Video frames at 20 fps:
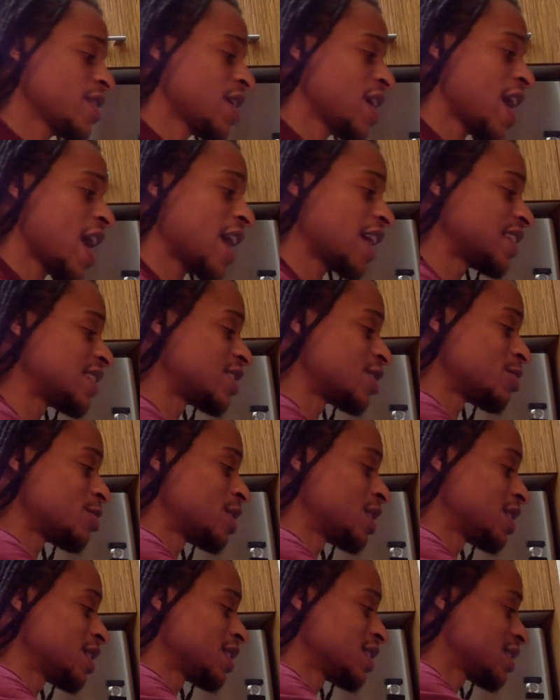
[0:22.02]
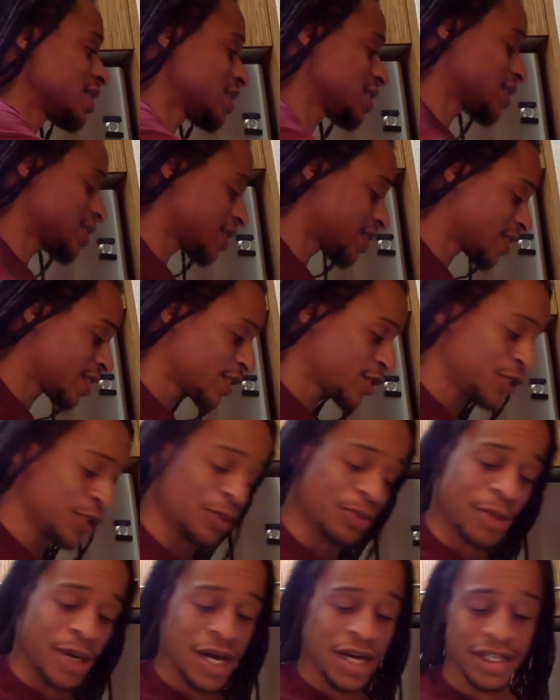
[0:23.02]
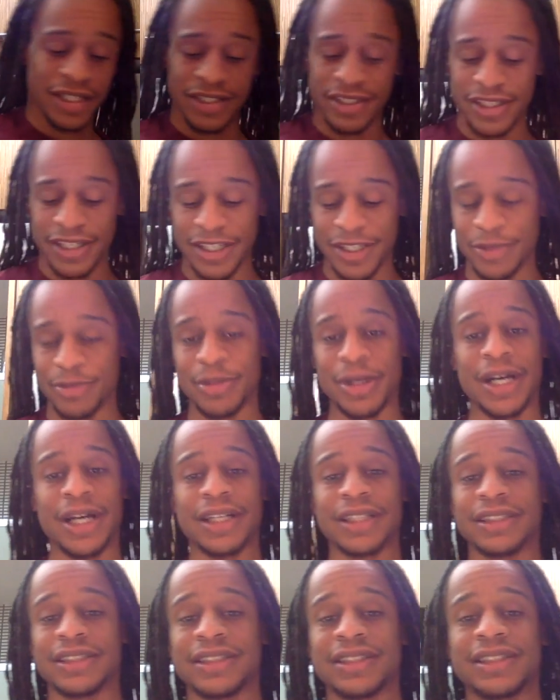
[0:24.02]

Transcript: I can smell it. The box, look at the box.